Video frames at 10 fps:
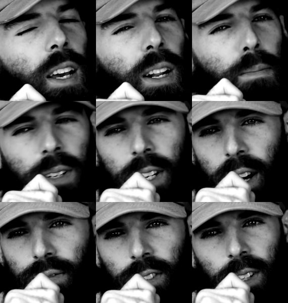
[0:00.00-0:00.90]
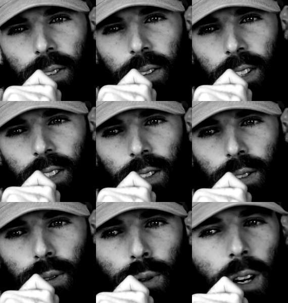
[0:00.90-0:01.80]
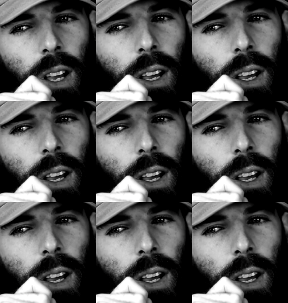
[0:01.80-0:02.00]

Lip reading: and I'm definitely going to